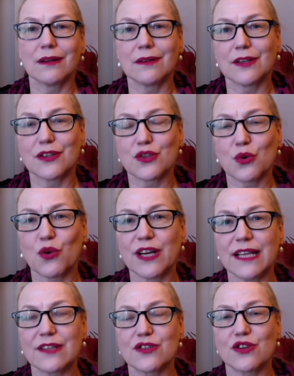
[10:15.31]
the story
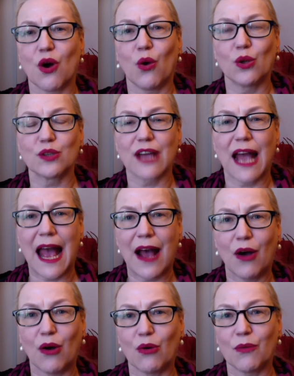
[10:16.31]
is told
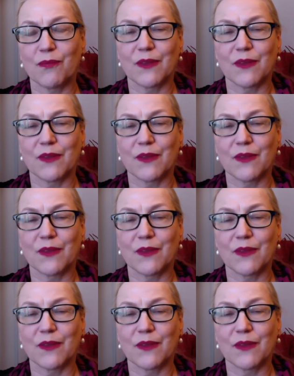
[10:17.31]
how